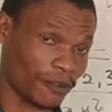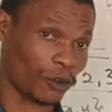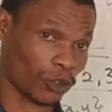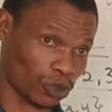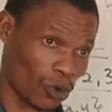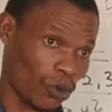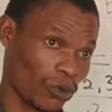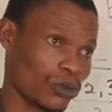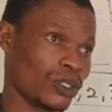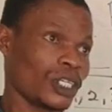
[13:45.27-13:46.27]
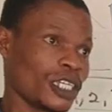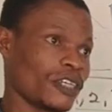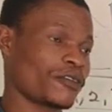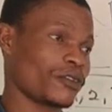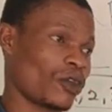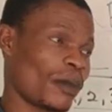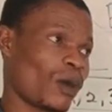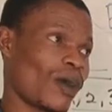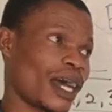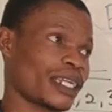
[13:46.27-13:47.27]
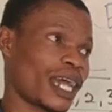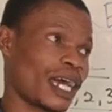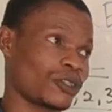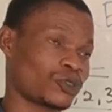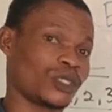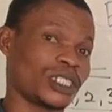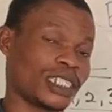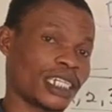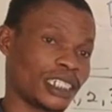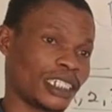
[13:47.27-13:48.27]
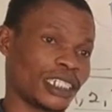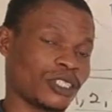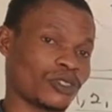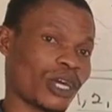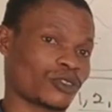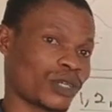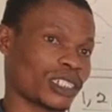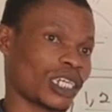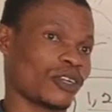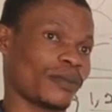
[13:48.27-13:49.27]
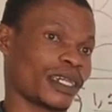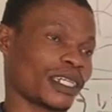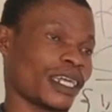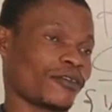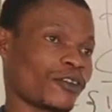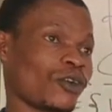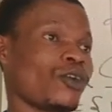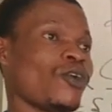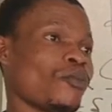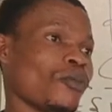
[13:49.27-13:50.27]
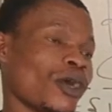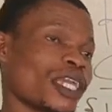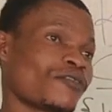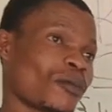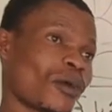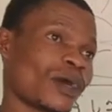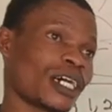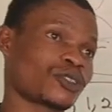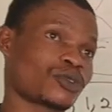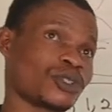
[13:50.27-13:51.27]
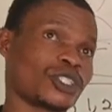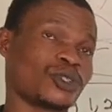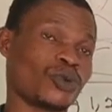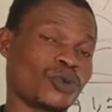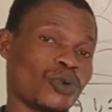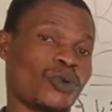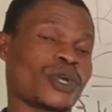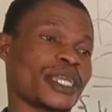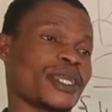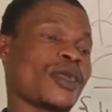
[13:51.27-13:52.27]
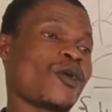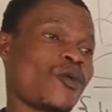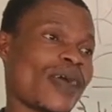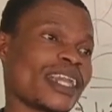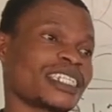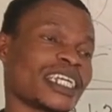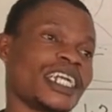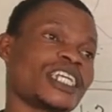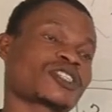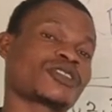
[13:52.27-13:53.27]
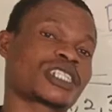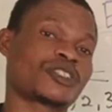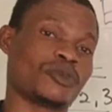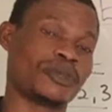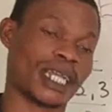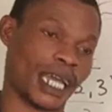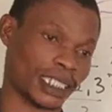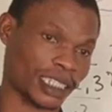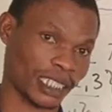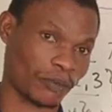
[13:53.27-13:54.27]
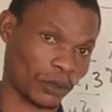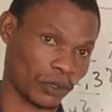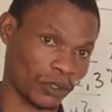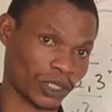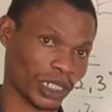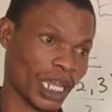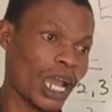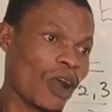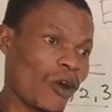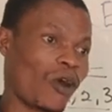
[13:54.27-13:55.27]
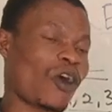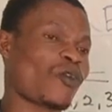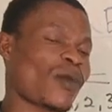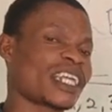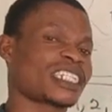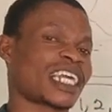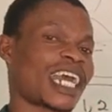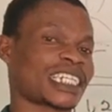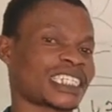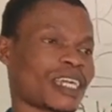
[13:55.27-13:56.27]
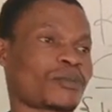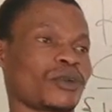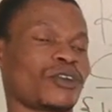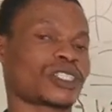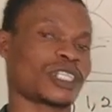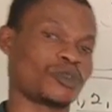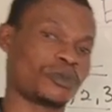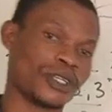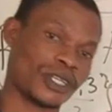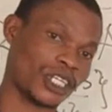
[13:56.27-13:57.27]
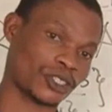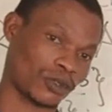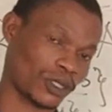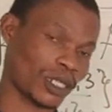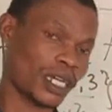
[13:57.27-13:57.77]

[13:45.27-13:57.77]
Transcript: If not all. If number 1 and 2 is yes, then you don't have to answer number 3 and 4. But if number 1 and 2 is no, okay, when is a relation said to be a Cartesian product? Or when is a Cartesian product said to be a relation?